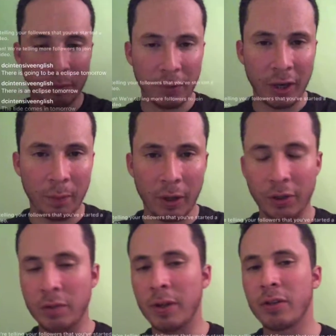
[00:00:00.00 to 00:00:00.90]
think about
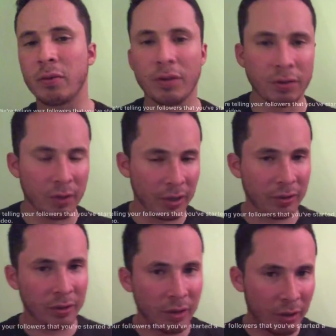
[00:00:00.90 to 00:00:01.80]
this, my students,
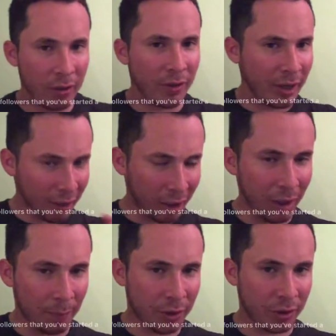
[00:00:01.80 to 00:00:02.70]
right? The
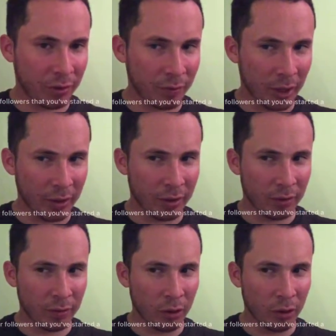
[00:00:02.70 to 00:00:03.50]
eclipse, right?